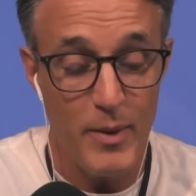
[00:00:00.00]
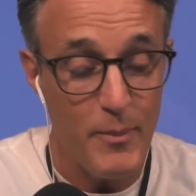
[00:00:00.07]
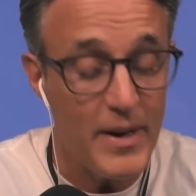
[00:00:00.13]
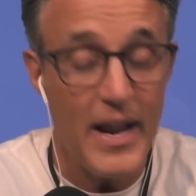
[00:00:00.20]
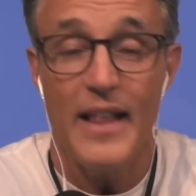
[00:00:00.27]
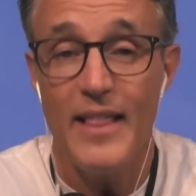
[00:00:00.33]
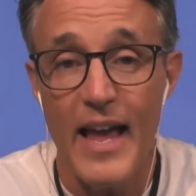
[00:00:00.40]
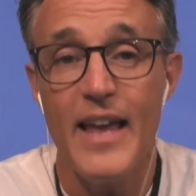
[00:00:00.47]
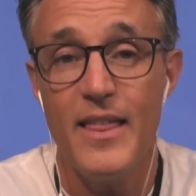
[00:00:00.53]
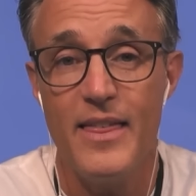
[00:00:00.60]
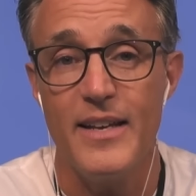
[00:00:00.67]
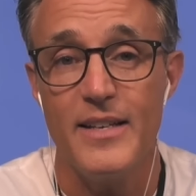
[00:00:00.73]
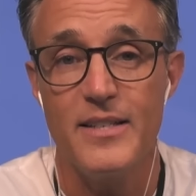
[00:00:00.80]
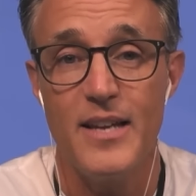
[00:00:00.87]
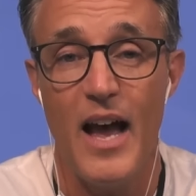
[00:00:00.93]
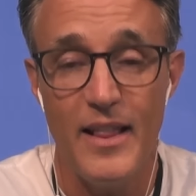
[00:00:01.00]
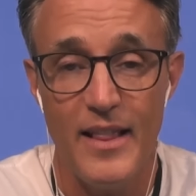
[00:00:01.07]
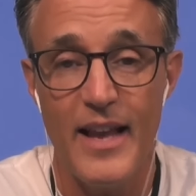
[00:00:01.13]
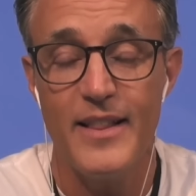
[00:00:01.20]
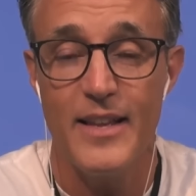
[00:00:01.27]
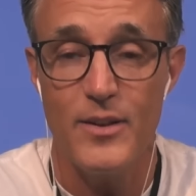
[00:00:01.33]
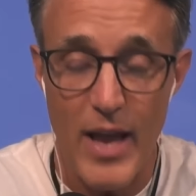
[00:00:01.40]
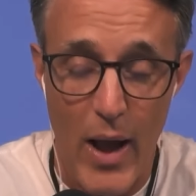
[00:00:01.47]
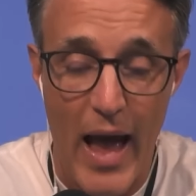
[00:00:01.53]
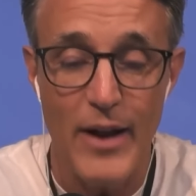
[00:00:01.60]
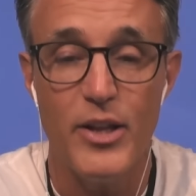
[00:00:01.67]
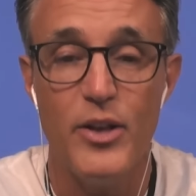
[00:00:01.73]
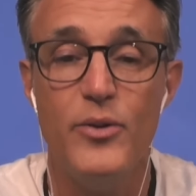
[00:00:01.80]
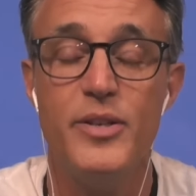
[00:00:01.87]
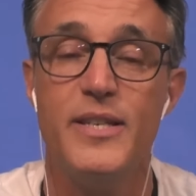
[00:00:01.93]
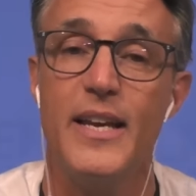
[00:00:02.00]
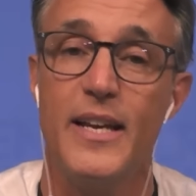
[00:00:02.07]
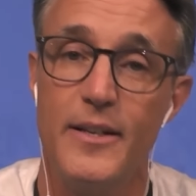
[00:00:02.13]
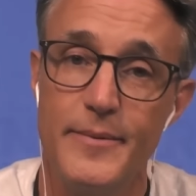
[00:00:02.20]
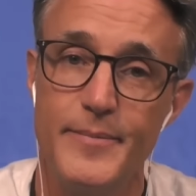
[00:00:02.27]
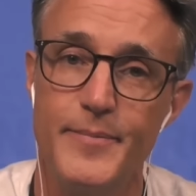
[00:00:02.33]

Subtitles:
But I like this. I like this. How do you see it?